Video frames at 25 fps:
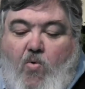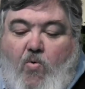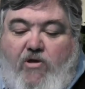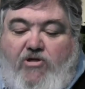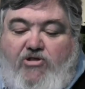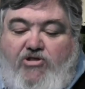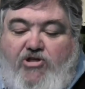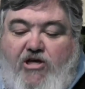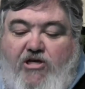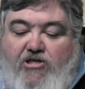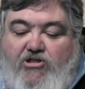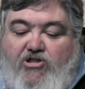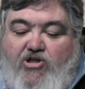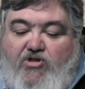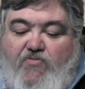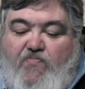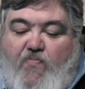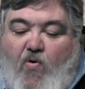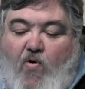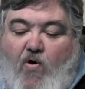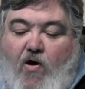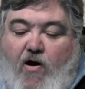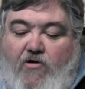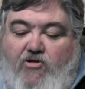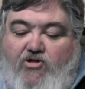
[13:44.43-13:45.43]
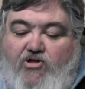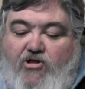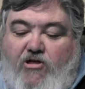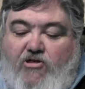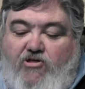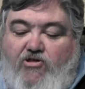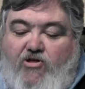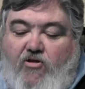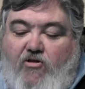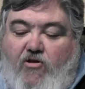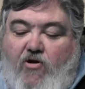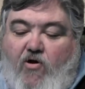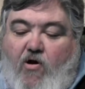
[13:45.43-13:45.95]
When Jesus bore our
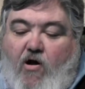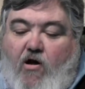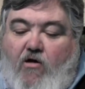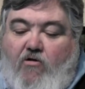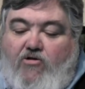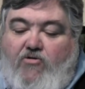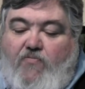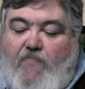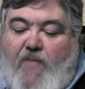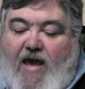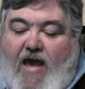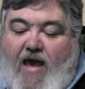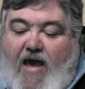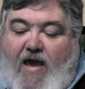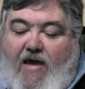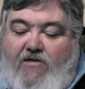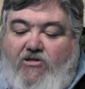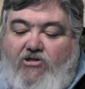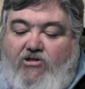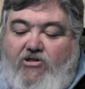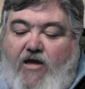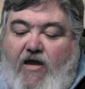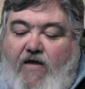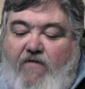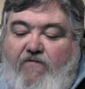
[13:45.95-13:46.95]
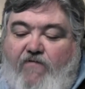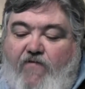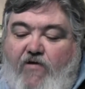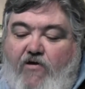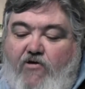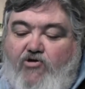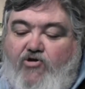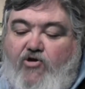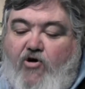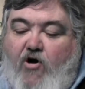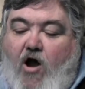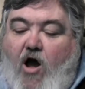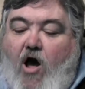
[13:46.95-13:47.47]
sins on the cross, past and
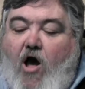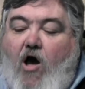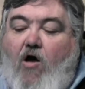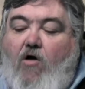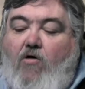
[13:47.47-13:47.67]
future,